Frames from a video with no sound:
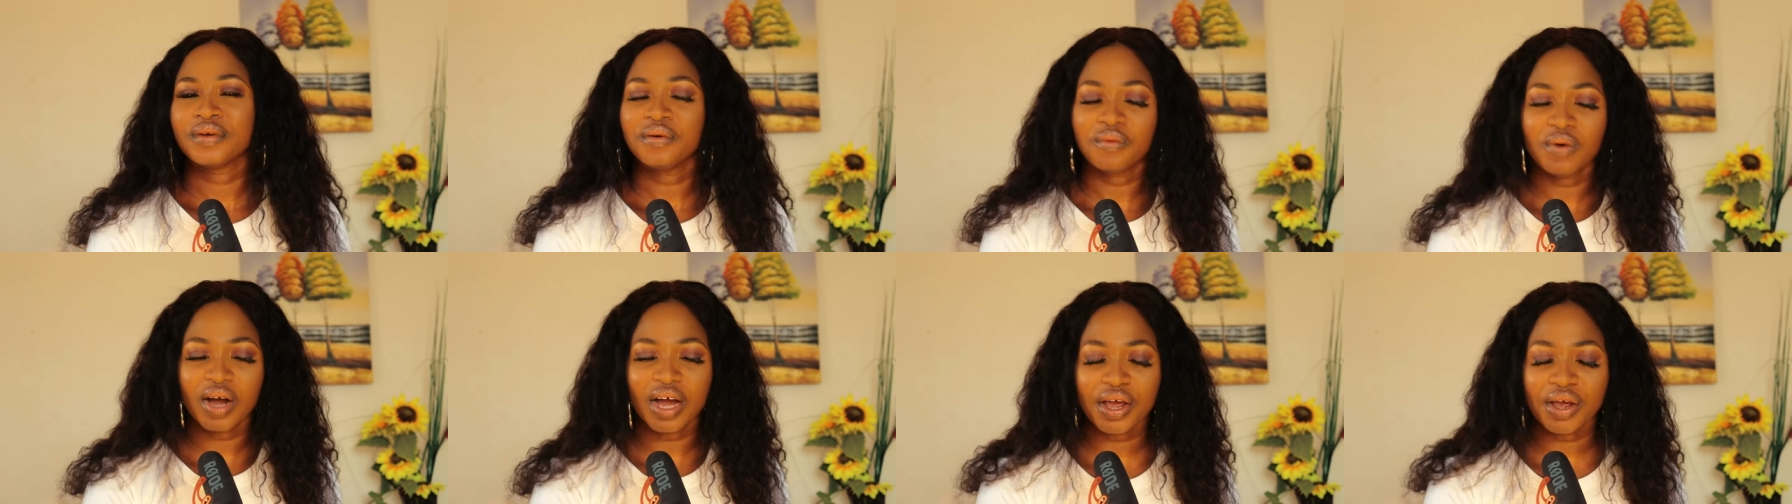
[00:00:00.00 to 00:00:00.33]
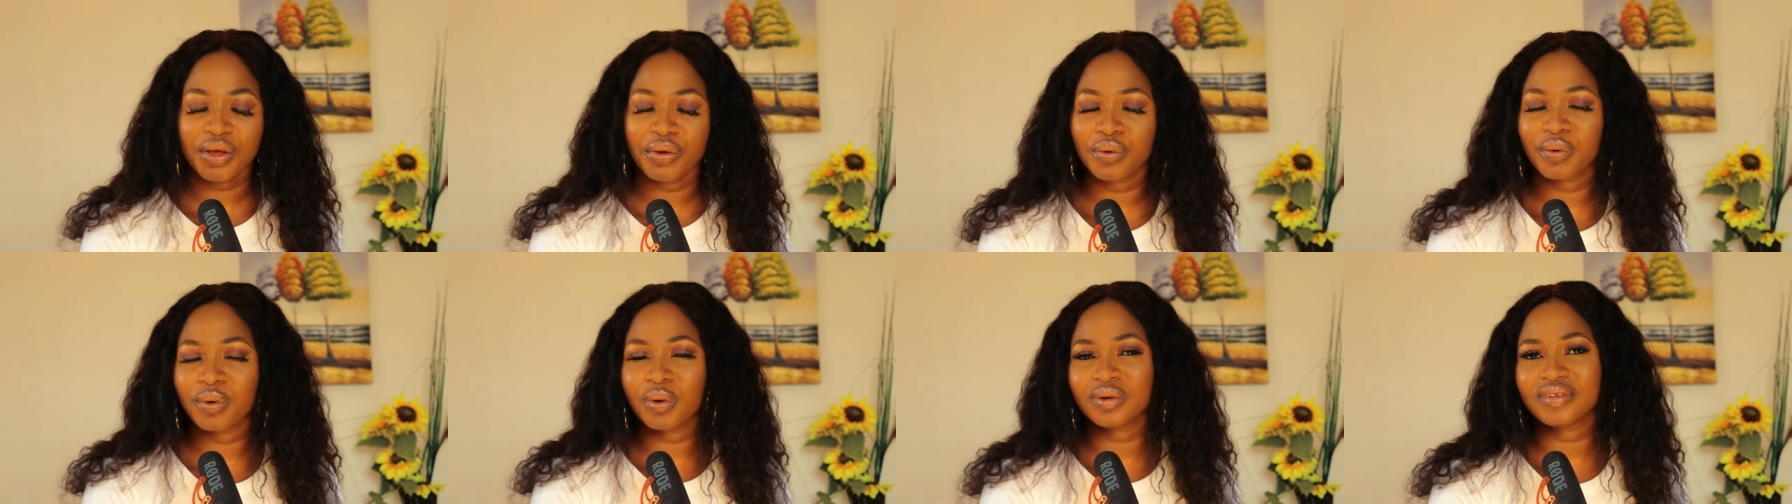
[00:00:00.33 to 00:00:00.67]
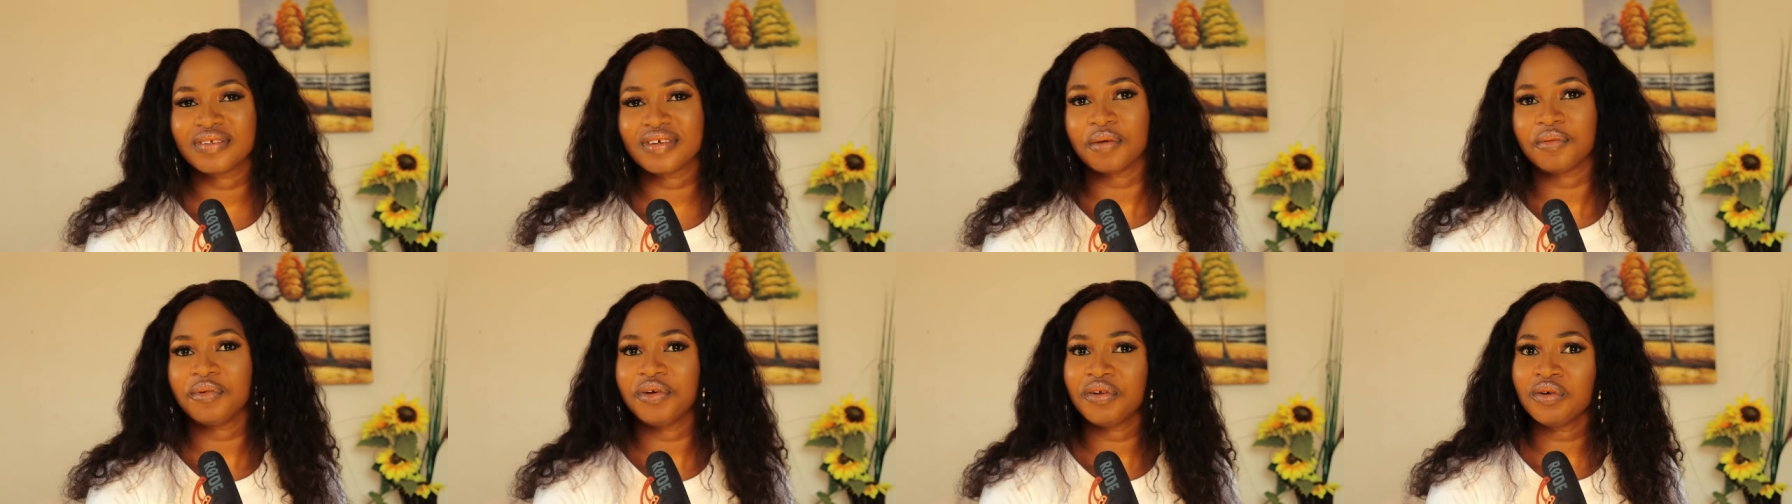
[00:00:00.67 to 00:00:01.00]
Why you
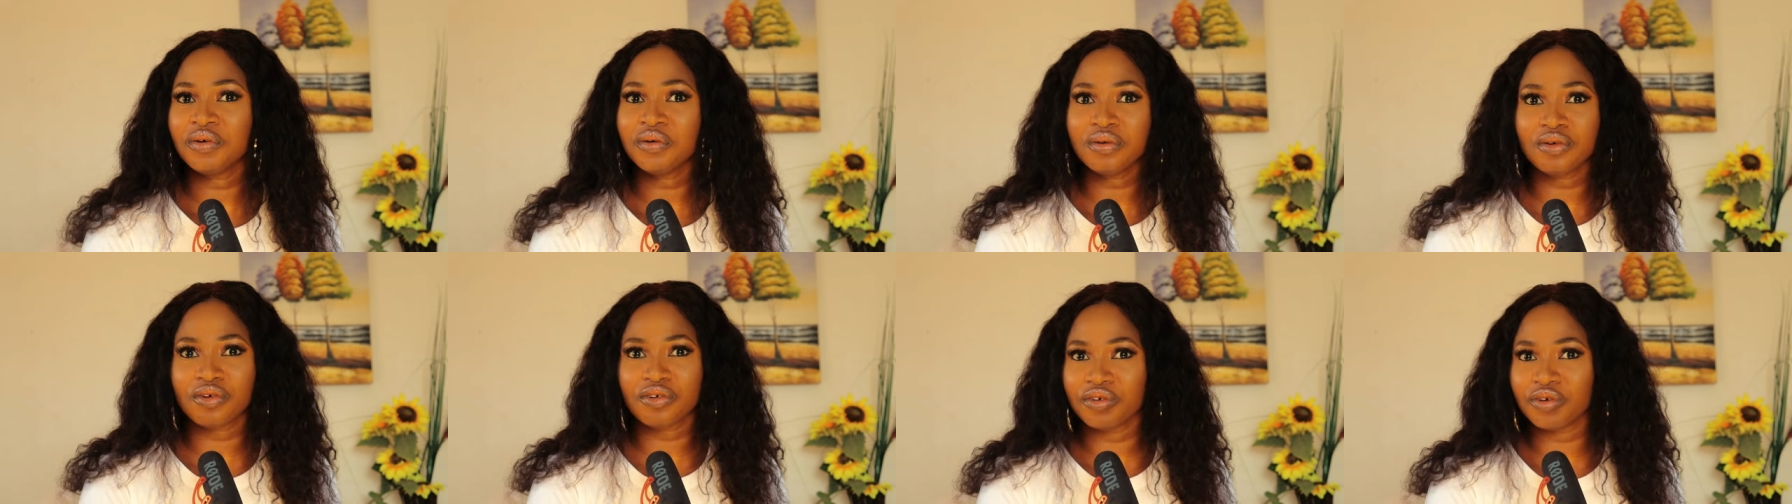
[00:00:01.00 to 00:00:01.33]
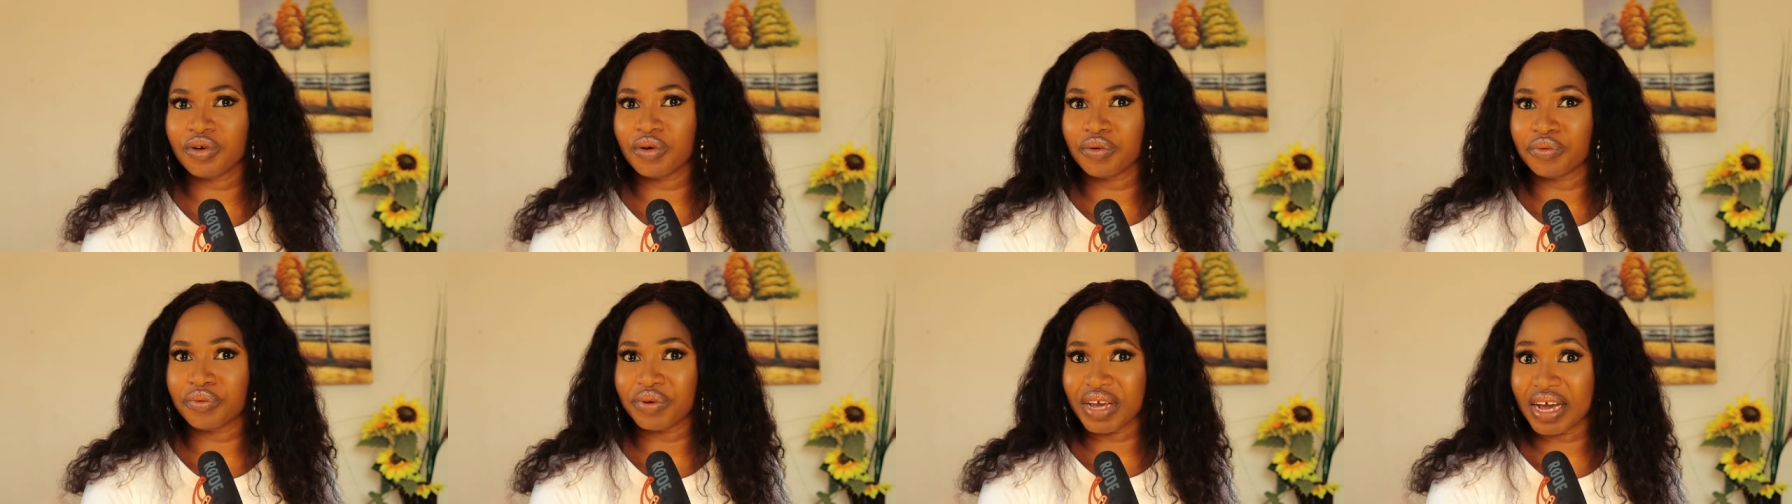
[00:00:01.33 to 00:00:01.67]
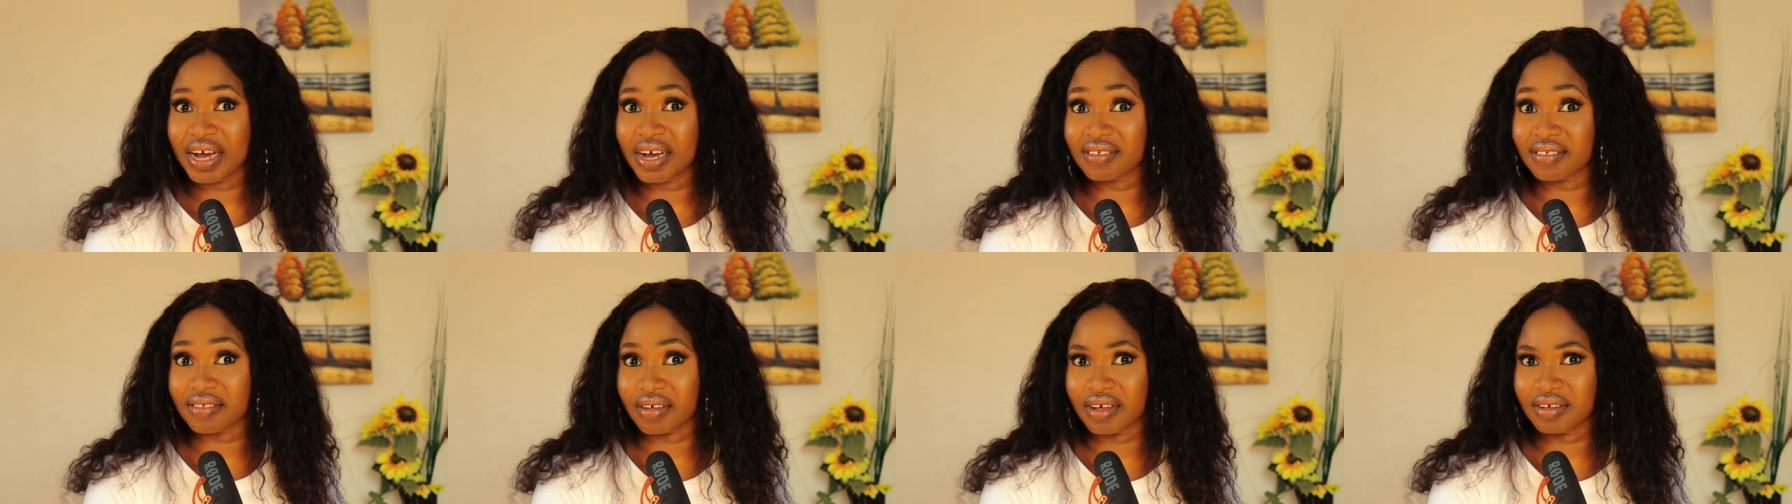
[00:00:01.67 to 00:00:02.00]
cut them? You don't do your
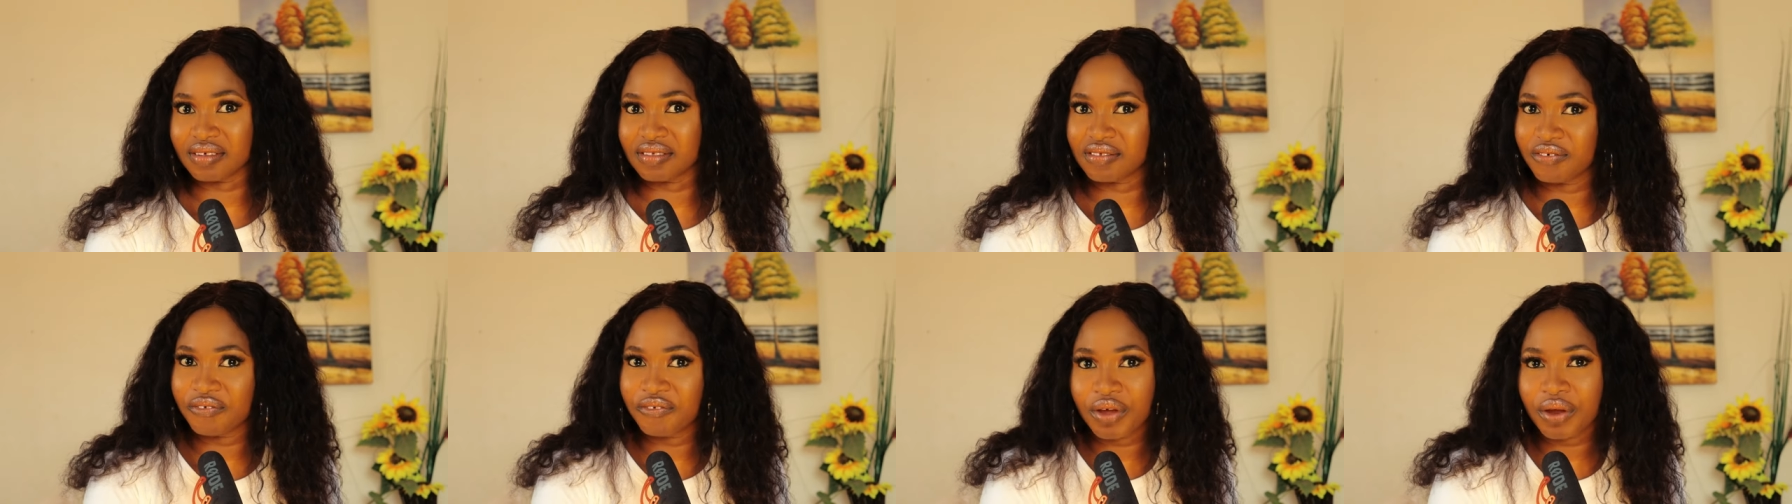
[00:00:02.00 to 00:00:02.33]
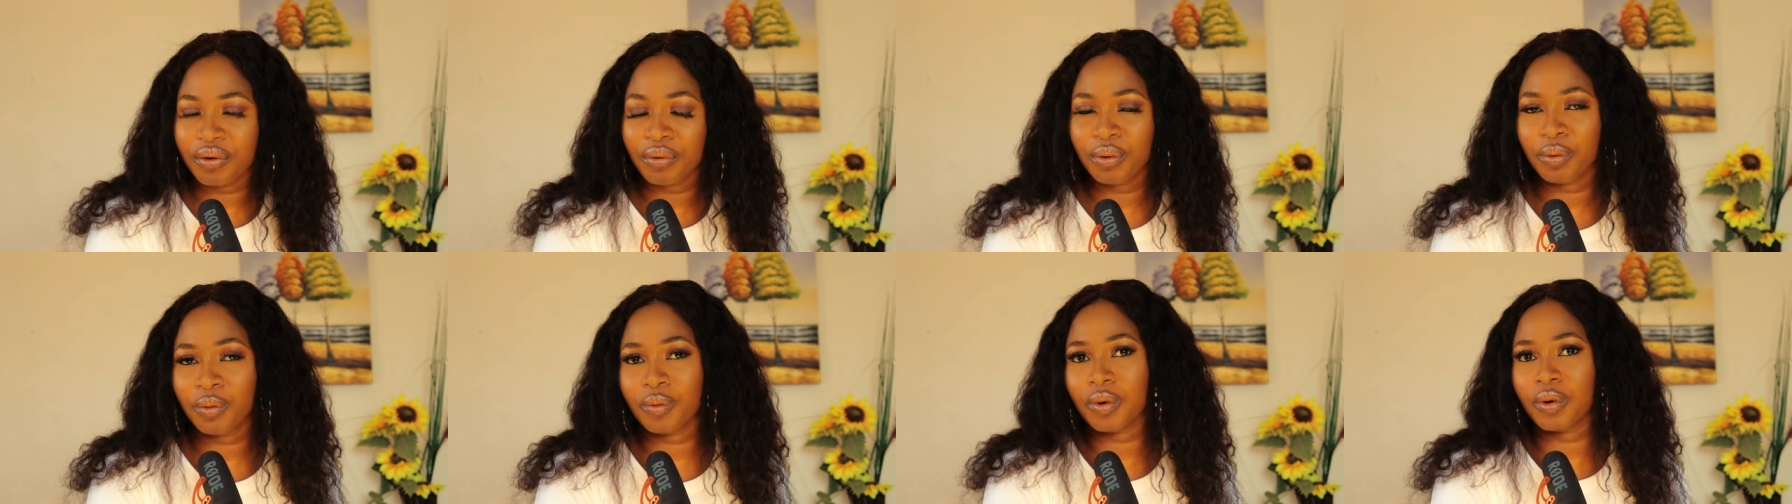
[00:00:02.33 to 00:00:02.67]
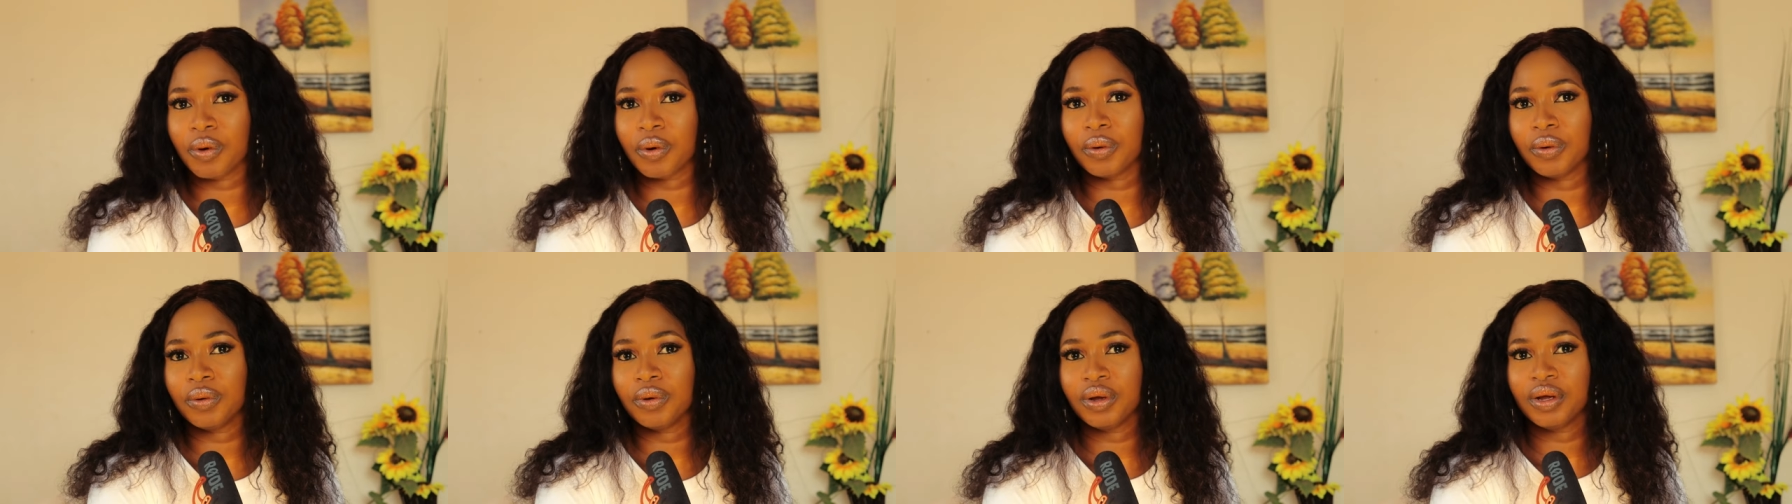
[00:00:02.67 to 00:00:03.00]
rehearsals very
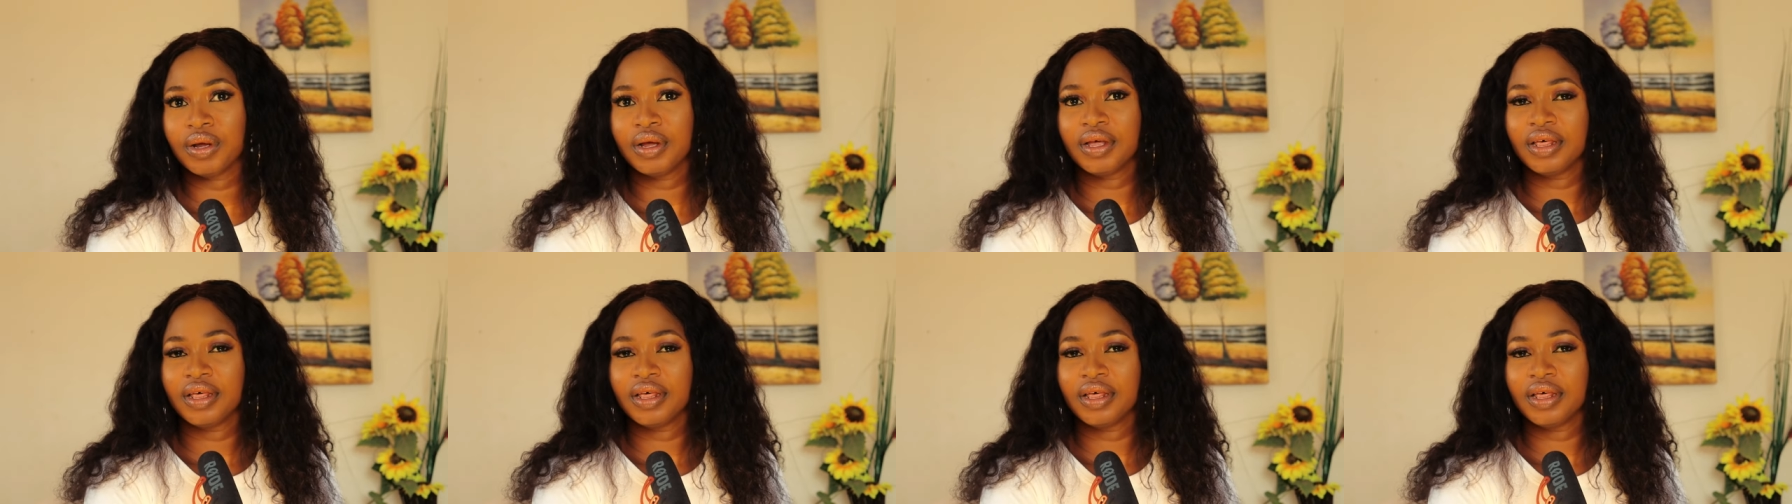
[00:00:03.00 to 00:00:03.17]
well.